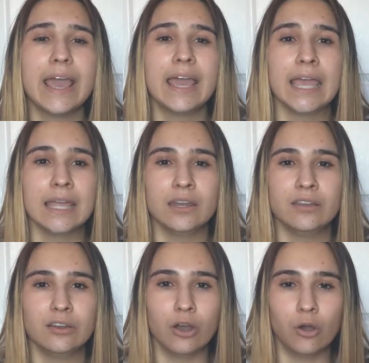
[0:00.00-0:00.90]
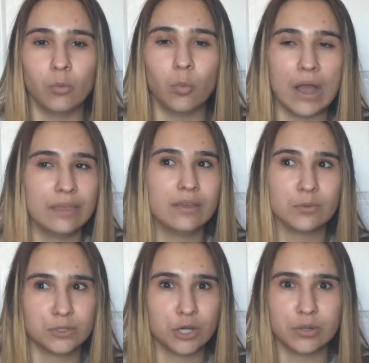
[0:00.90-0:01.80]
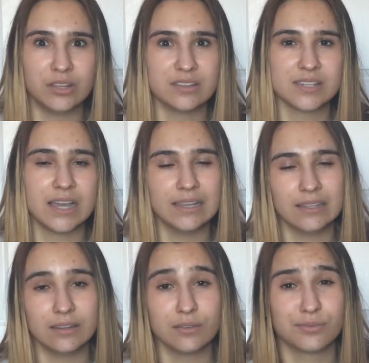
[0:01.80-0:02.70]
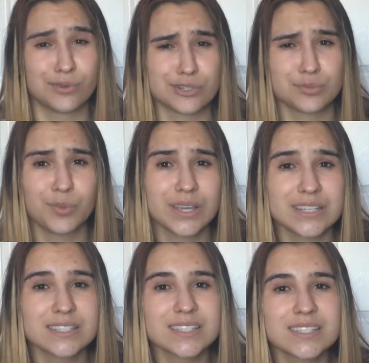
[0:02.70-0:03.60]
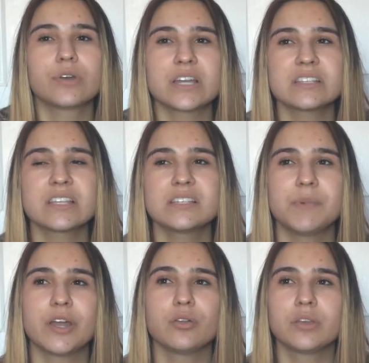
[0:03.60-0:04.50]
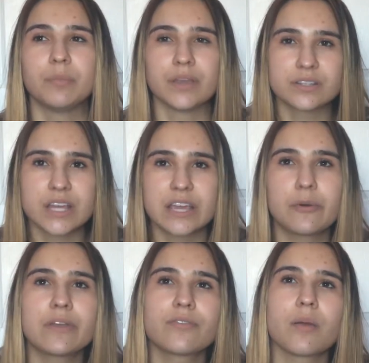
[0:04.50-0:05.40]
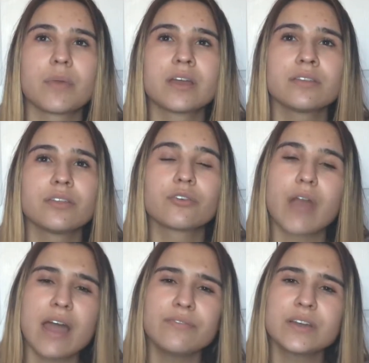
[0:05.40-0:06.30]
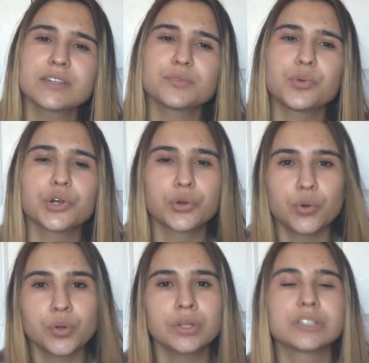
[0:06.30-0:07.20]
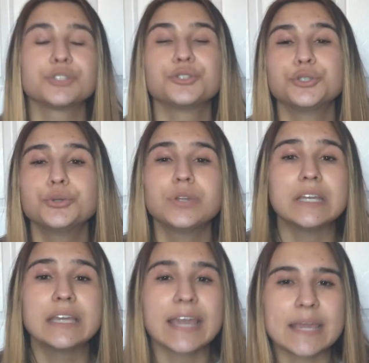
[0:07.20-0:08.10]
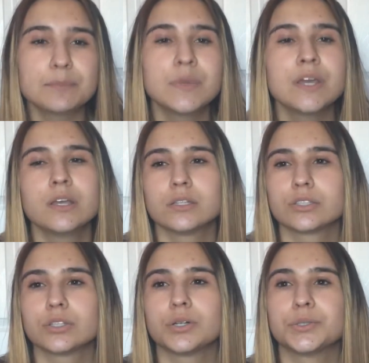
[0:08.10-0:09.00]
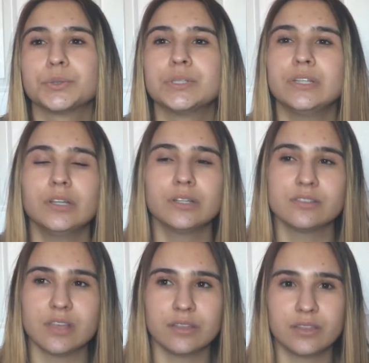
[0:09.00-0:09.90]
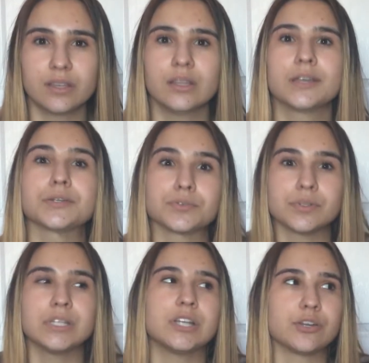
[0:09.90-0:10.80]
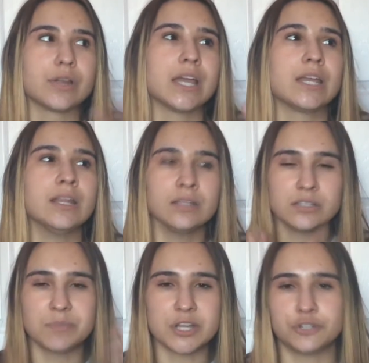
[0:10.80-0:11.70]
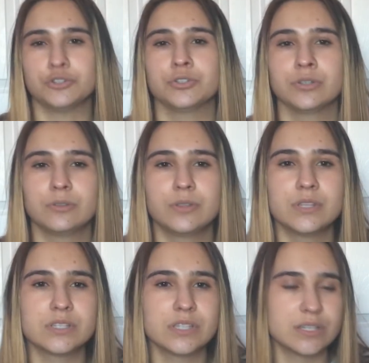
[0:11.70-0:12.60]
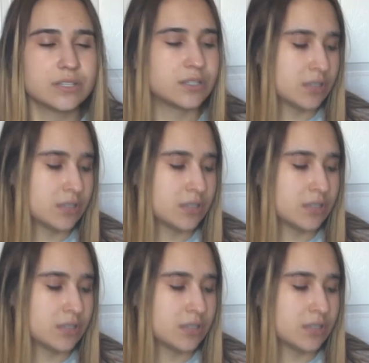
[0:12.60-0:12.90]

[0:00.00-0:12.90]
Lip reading: and, you know, why they were going to this island in the first place. So I guess that's my only big takeaway from it. The graphics were cool. It's a 2D game, so it's nothing like really grand and special. This is